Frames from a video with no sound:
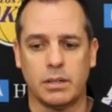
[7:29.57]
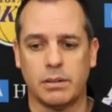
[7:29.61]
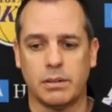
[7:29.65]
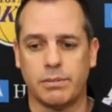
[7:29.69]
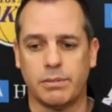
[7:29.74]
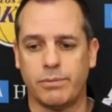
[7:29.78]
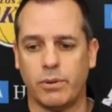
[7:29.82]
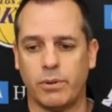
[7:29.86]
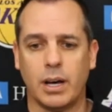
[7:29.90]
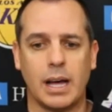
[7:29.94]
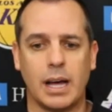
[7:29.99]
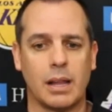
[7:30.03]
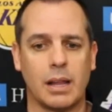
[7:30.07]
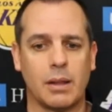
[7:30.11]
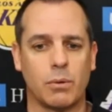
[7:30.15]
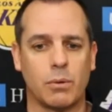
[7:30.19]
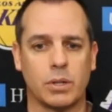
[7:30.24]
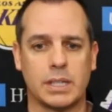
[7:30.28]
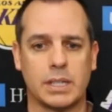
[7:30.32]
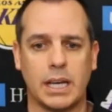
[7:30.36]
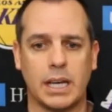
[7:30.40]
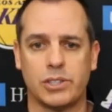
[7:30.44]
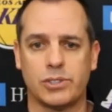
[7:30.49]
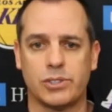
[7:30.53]
fall out of the
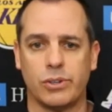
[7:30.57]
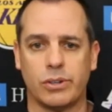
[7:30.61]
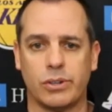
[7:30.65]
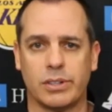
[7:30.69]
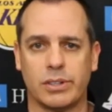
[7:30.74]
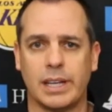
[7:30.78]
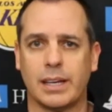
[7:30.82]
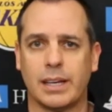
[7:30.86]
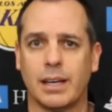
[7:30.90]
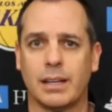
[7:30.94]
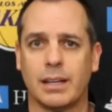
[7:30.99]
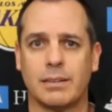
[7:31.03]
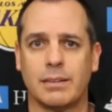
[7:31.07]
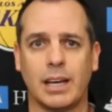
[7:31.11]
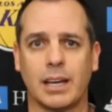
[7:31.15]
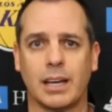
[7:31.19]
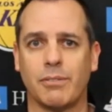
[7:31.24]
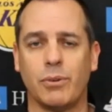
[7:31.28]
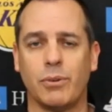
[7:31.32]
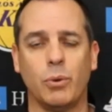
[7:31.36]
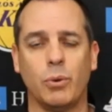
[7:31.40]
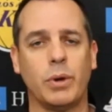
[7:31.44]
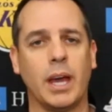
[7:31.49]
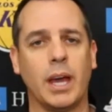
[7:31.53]
rotation or take take a
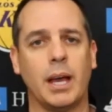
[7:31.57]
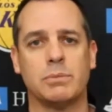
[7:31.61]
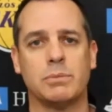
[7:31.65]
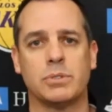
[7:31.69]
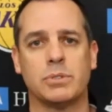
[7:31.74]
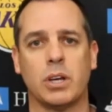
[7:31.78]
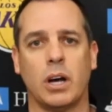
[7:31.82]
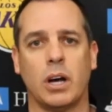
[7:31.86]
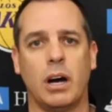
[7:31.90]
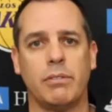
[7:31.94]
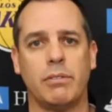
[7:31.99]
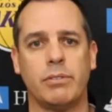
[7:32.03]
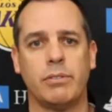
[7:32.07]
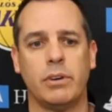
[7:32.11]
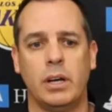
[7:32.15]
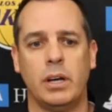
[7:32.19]
few games off,